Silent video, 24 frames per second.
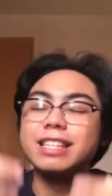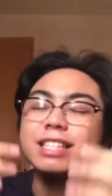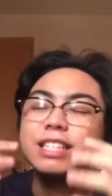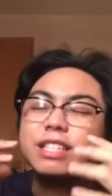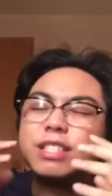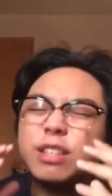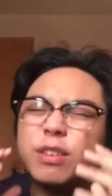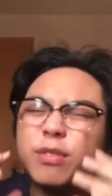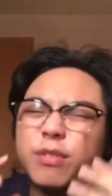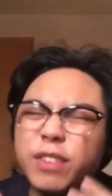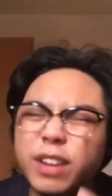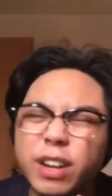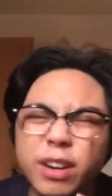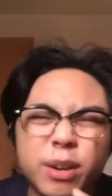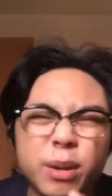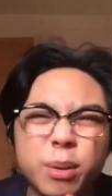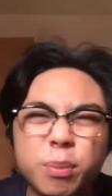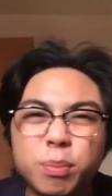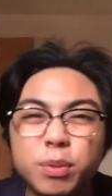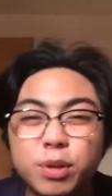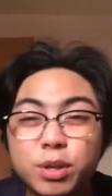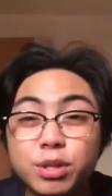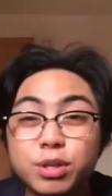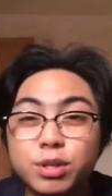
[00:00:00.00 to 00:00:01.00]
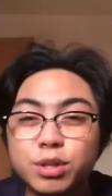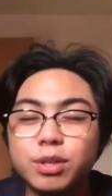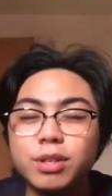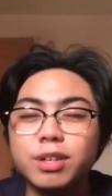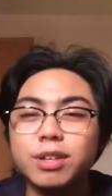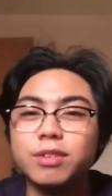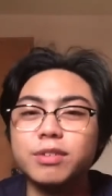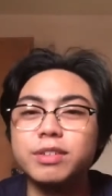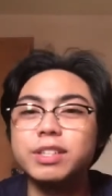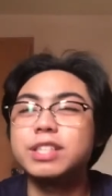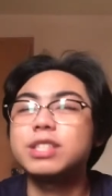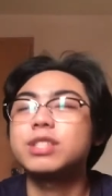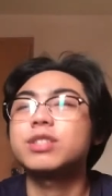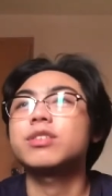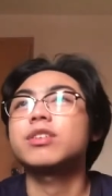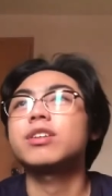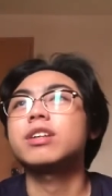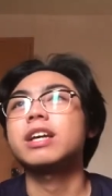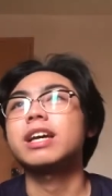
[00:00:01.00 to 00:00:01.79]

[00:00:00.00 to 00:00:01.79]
is a very personal reason,